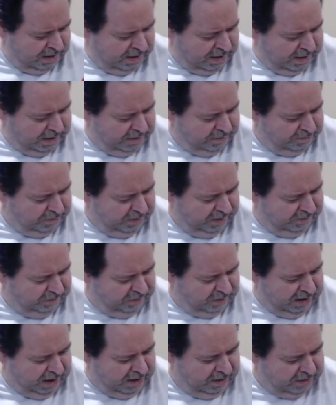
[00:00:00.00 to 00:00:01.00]
didn't even bring
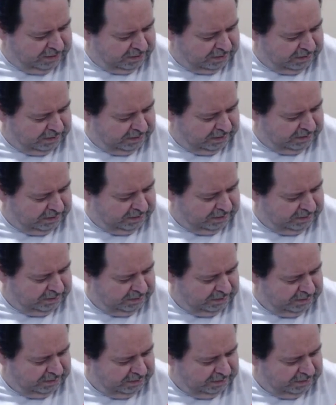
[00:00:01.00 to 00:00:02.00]
flowers and
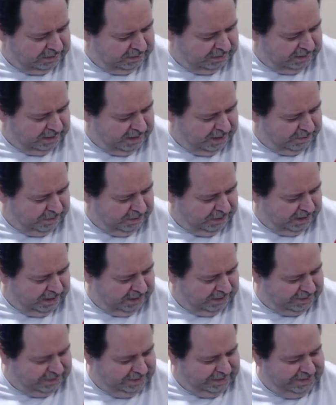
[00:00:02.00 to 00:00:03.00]

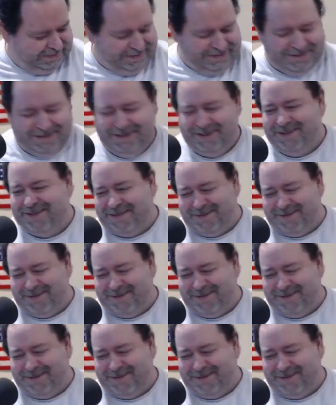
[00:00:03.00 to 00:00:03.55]
dance this